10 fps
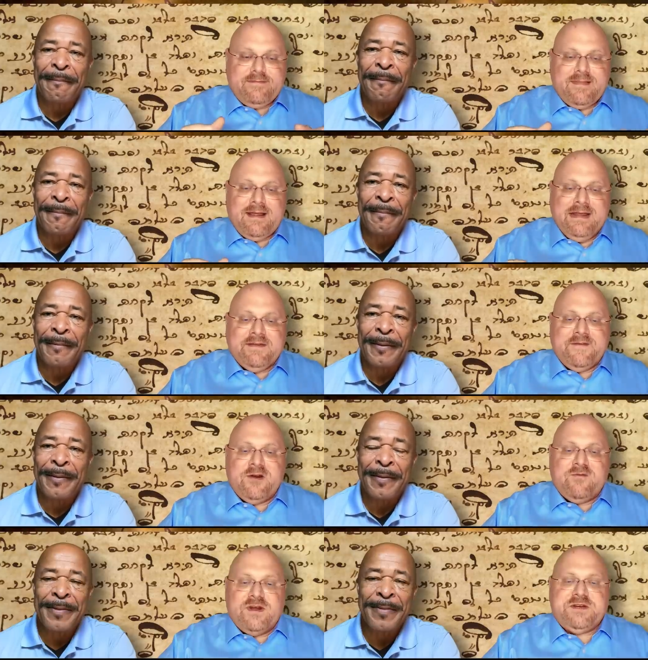Speaker 1: that's a
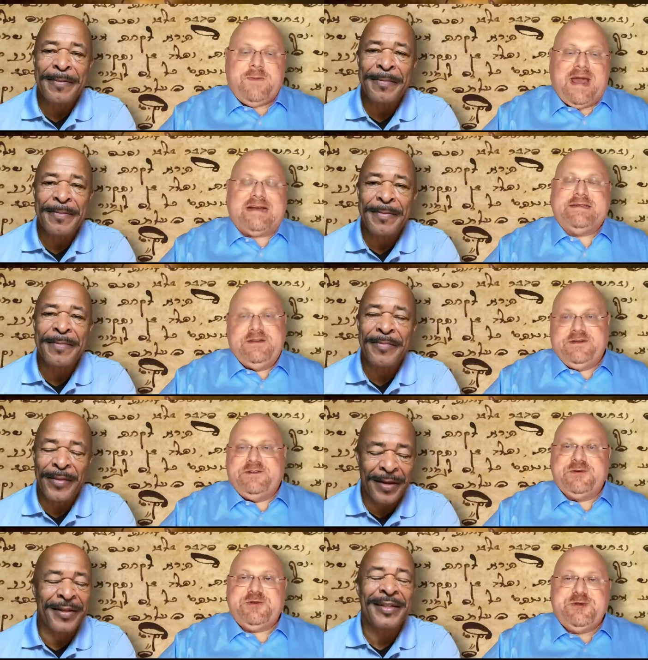very rich passage.
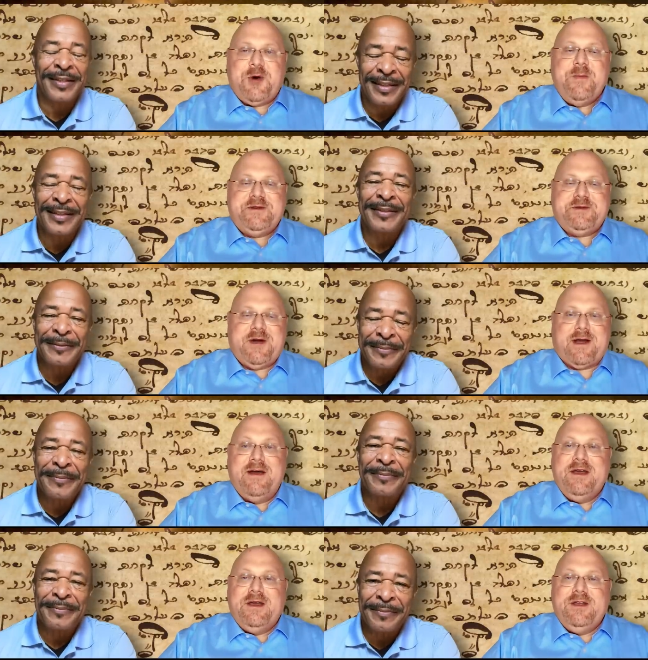There's so much to talk about.
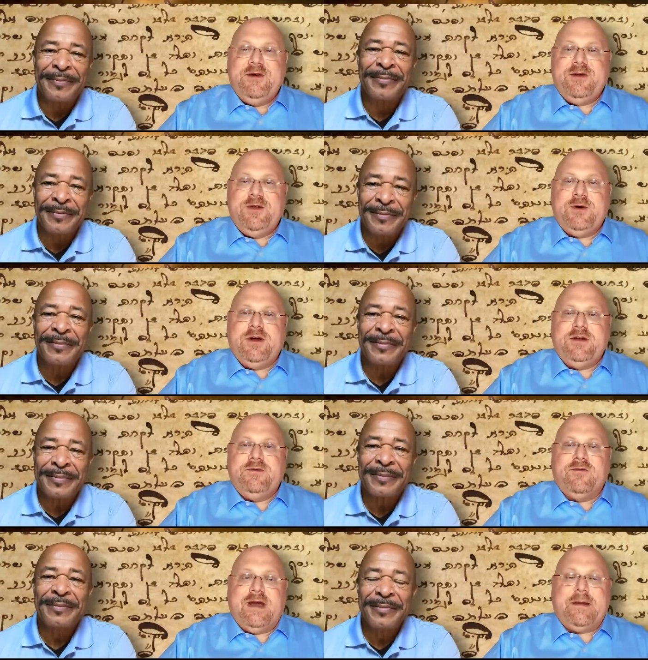You, you could
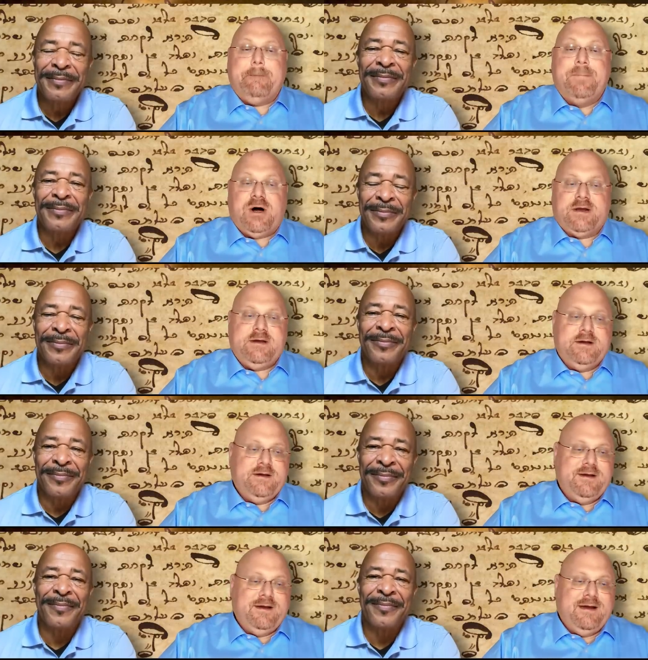write a book
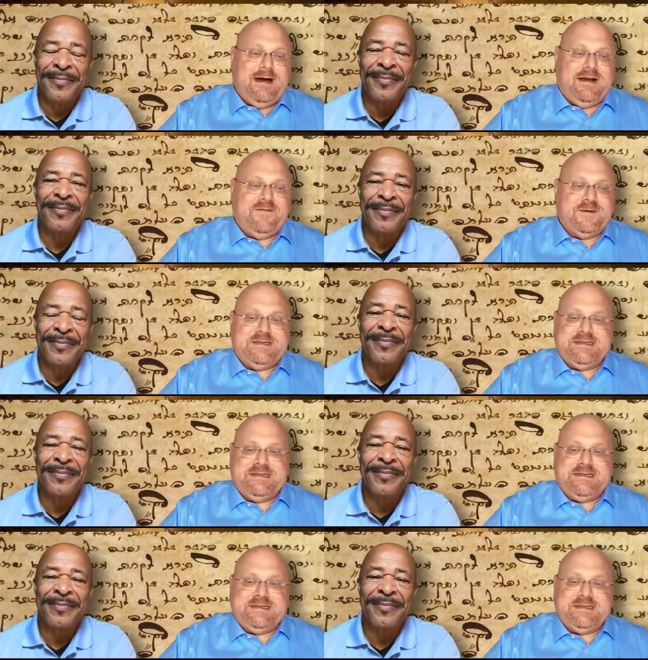mm-hmm. on verses